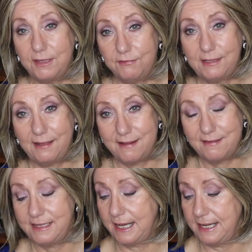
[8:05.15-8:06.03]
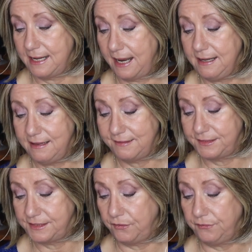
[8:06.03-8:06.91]
of cleansing at night is
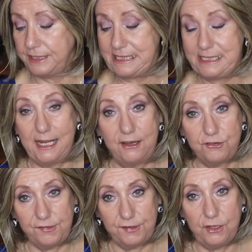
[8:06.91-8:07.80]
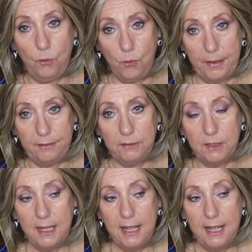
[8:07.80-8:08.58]
still the DHC oil.